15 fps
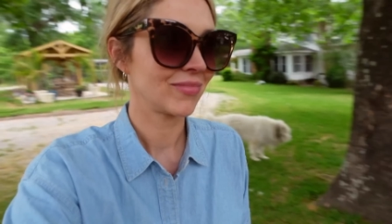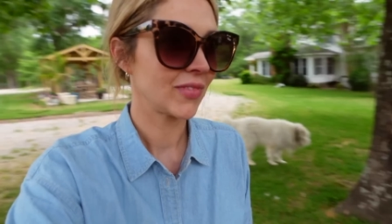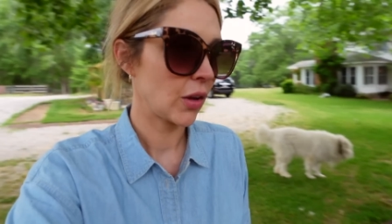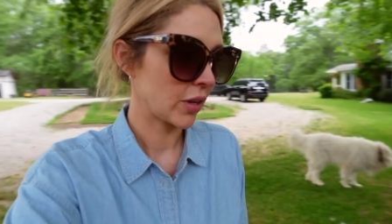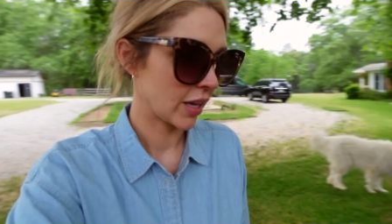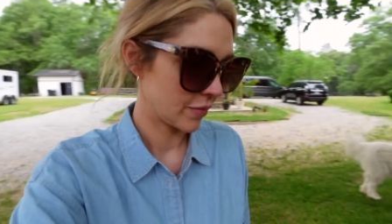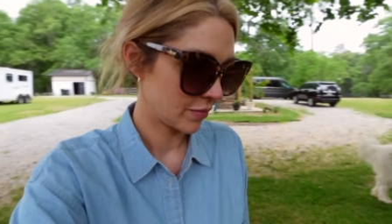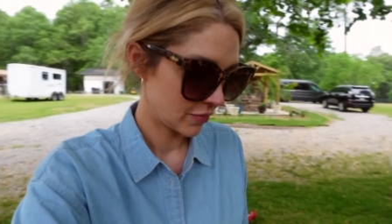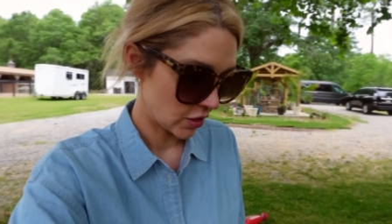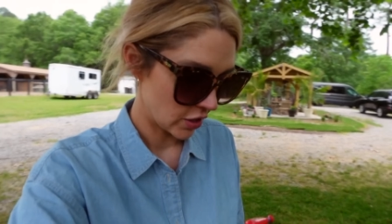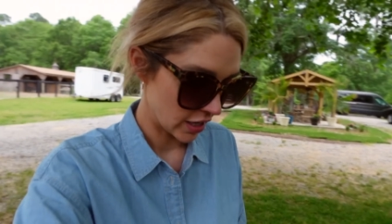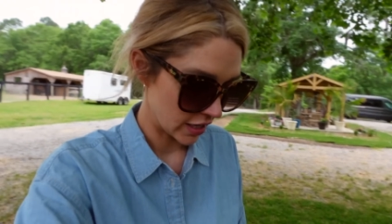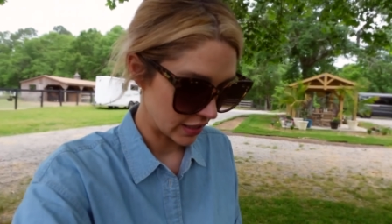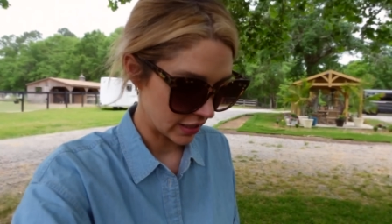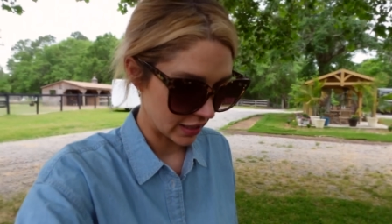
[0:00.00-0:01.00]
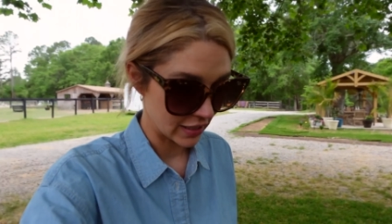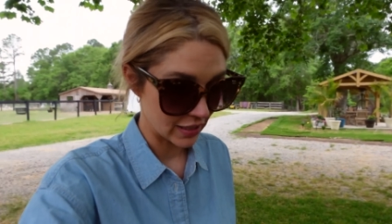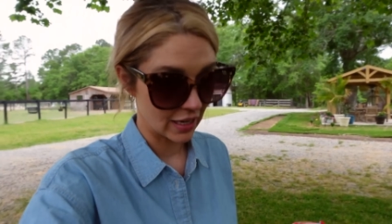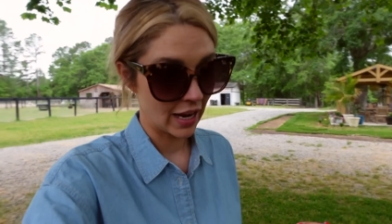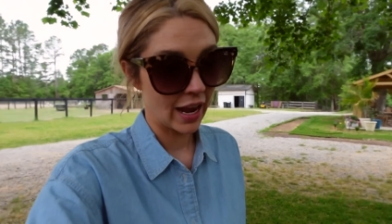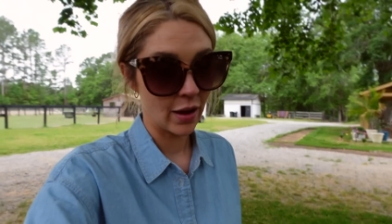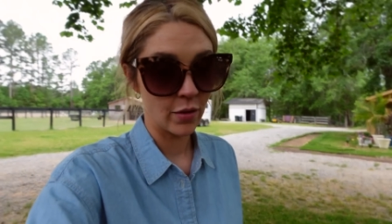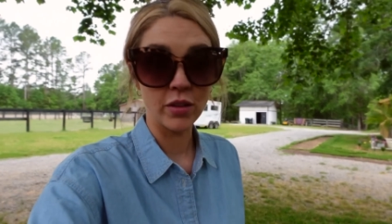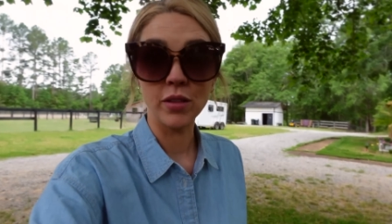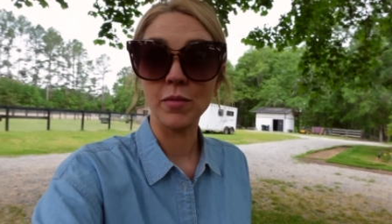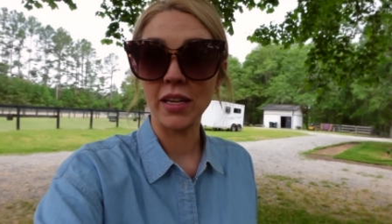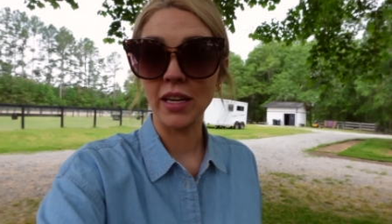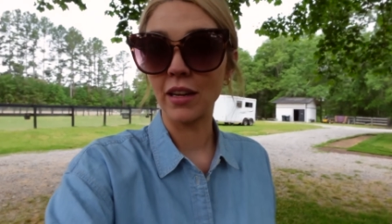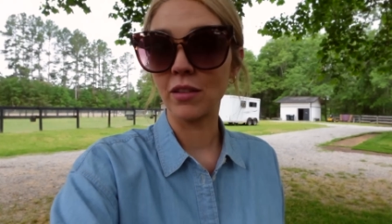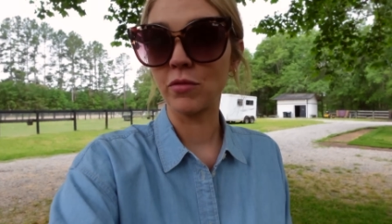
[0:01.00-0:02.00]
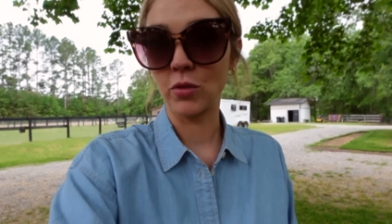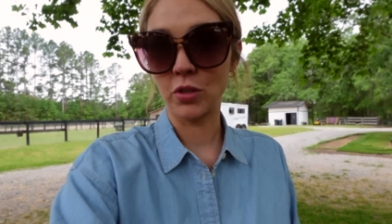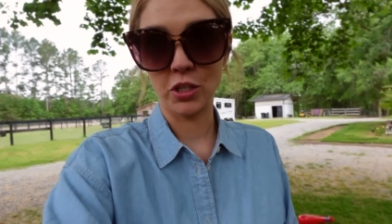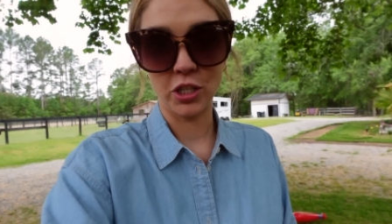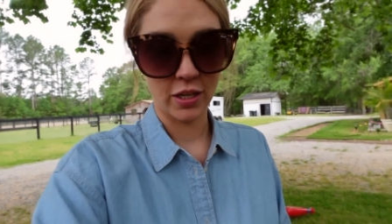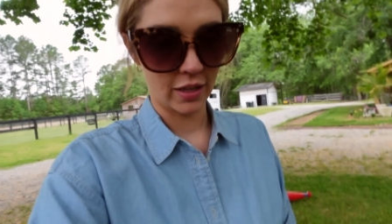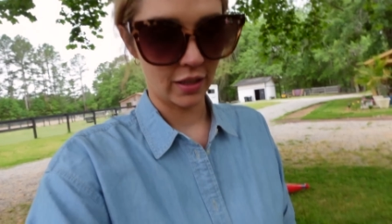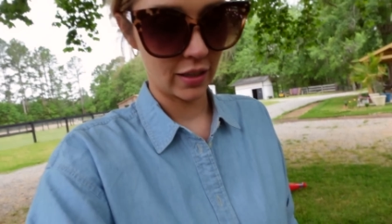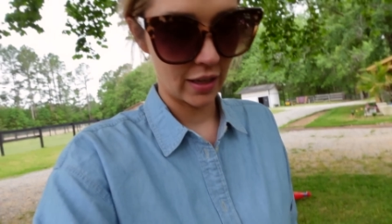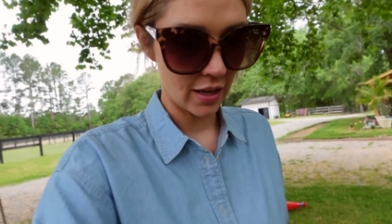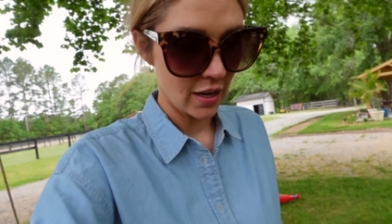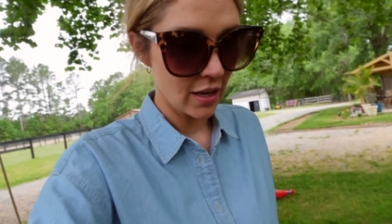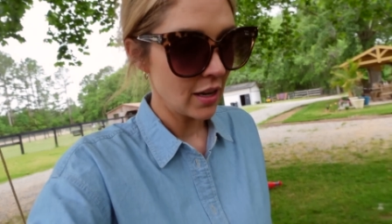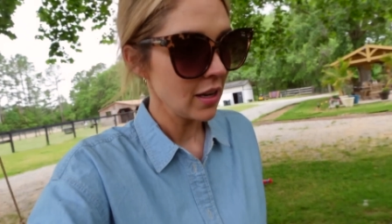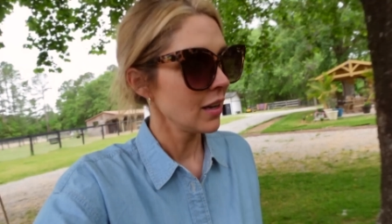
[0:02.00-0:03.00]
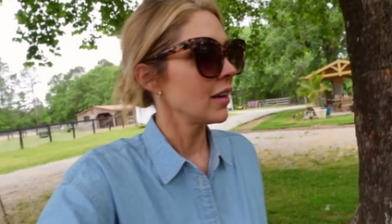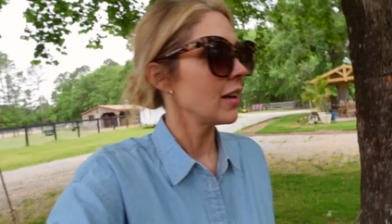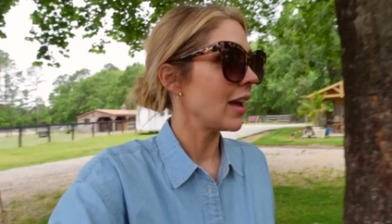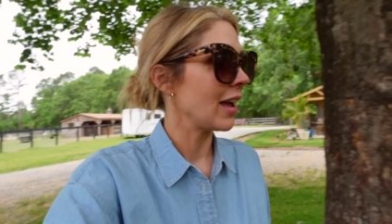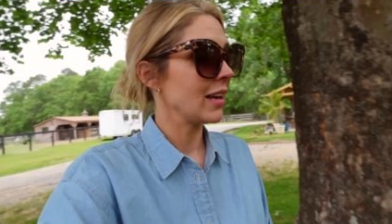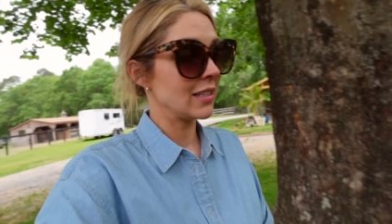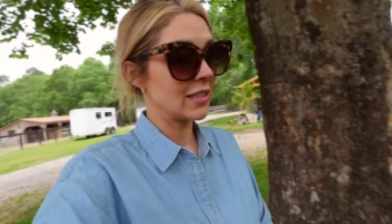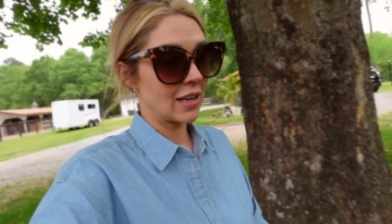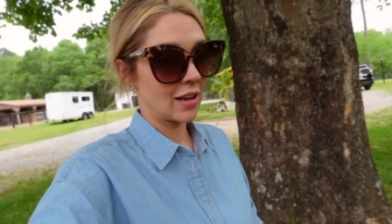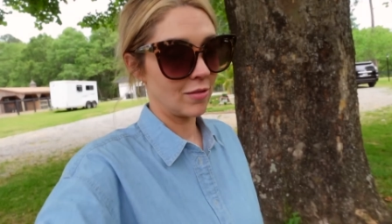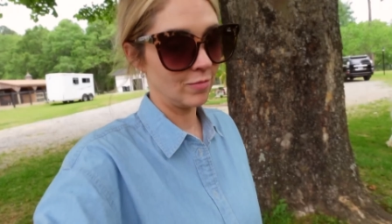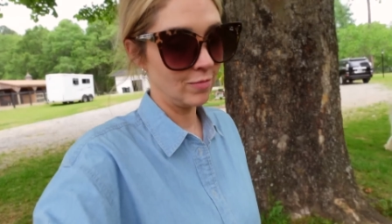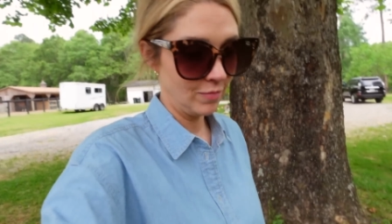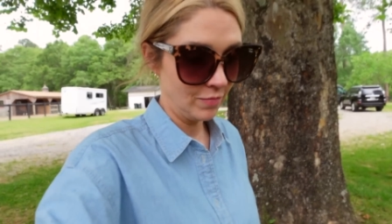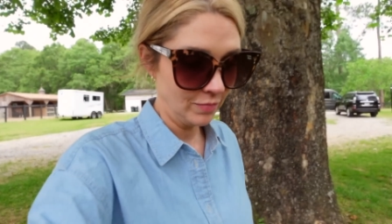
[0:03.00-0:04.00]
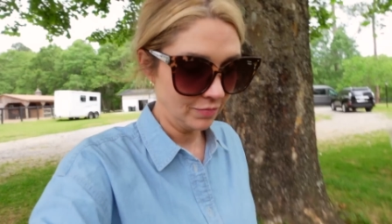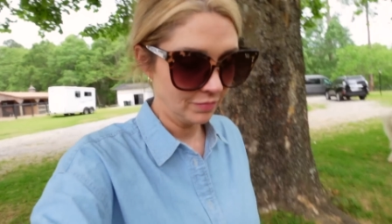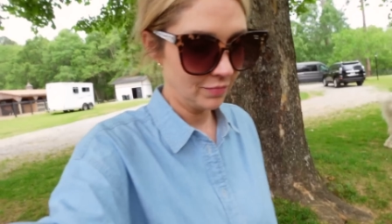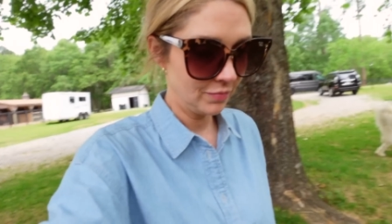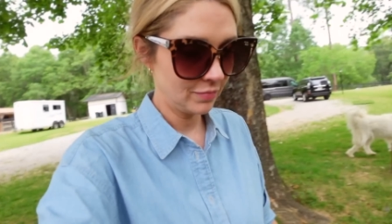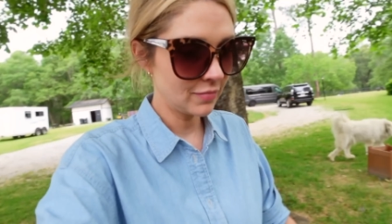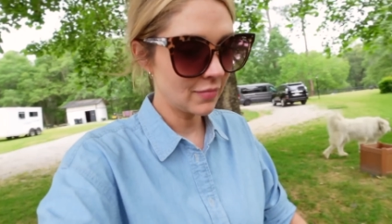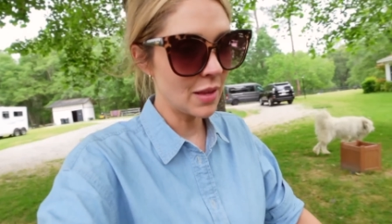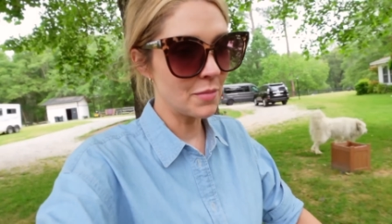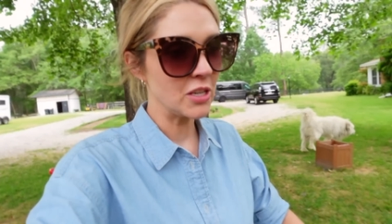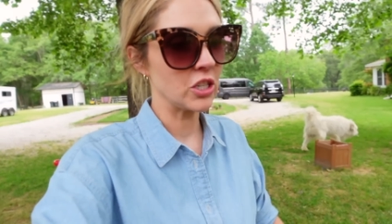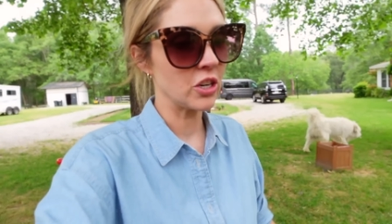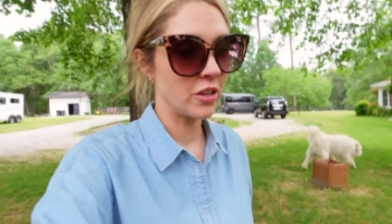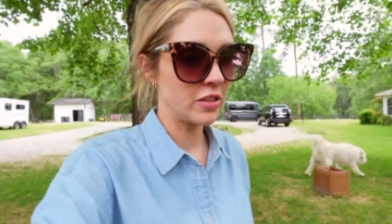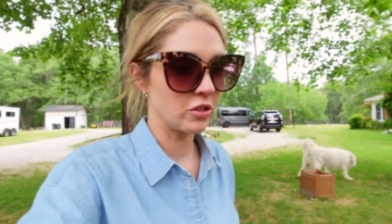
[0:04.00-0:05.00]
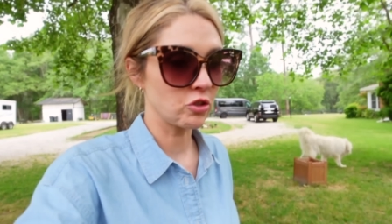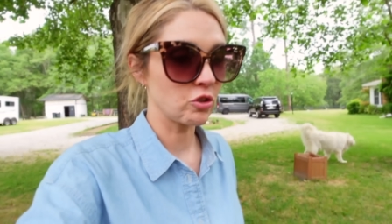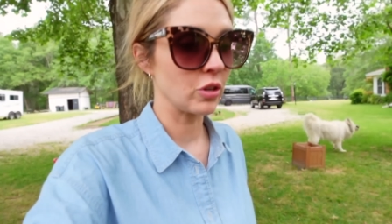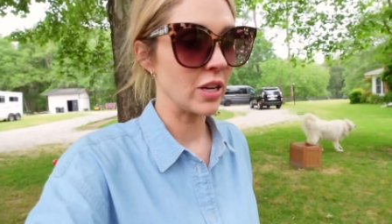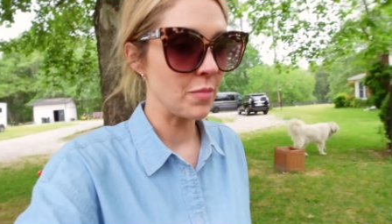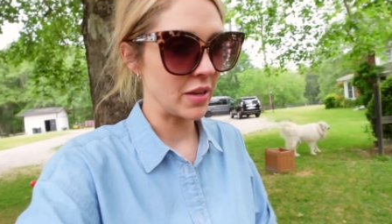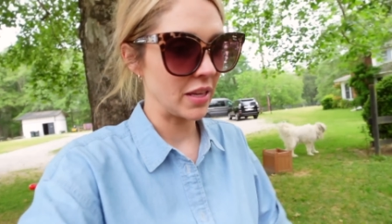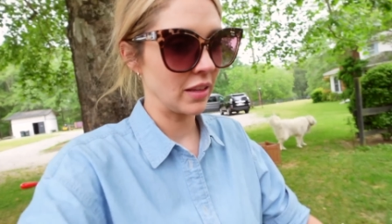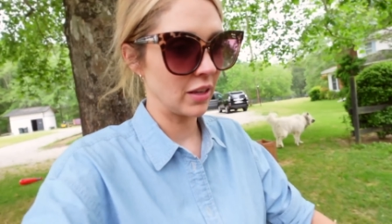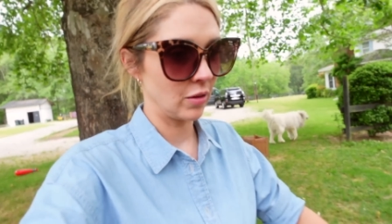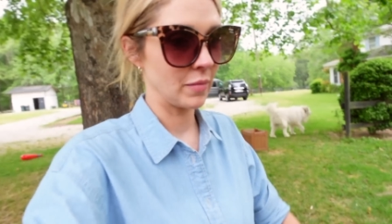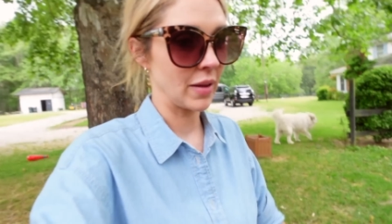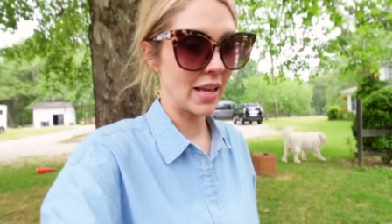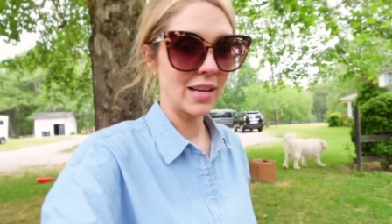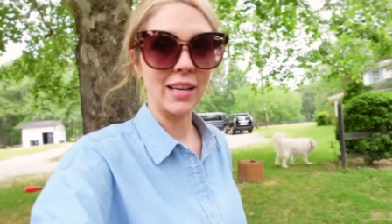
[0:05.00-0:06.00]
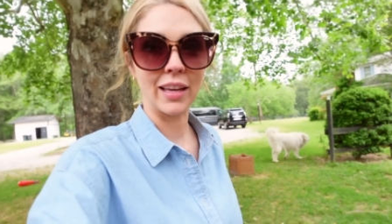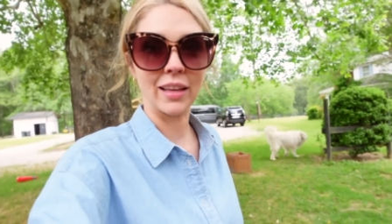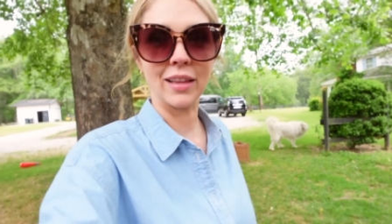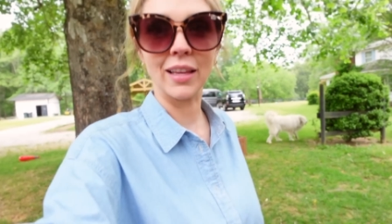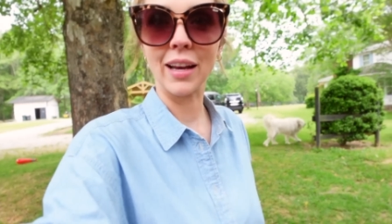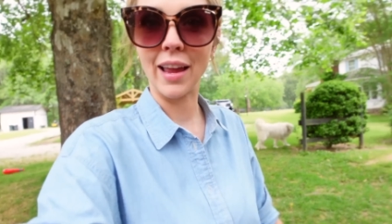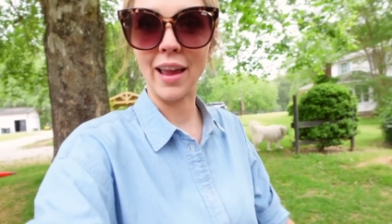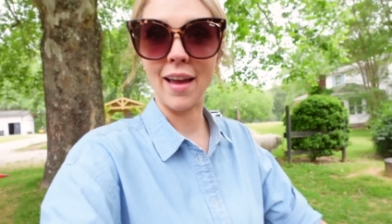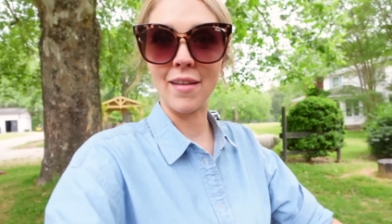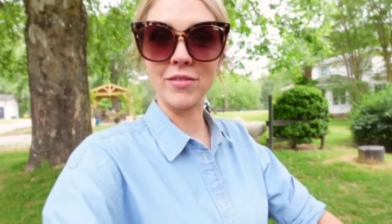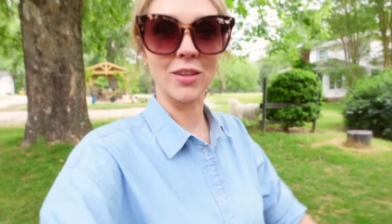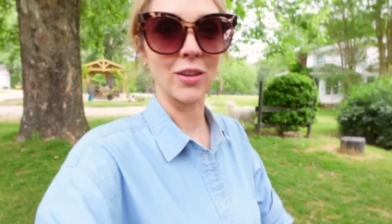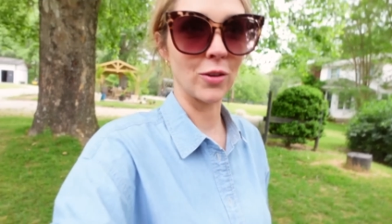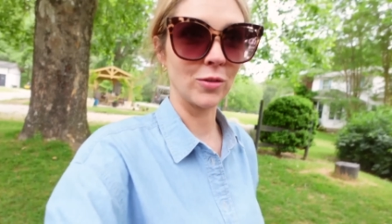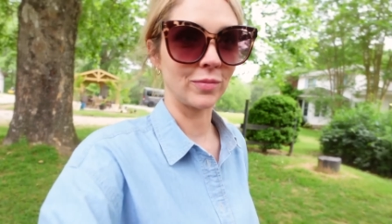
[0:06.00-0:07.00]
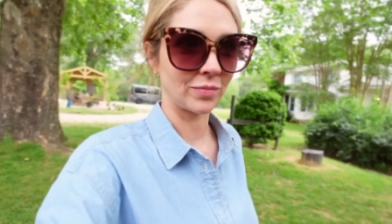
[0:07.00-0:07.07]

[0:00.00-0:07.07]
Okay, you guys get to hang with me, unfortunately. And um, let me show you this creepy little mannequin that I have, though.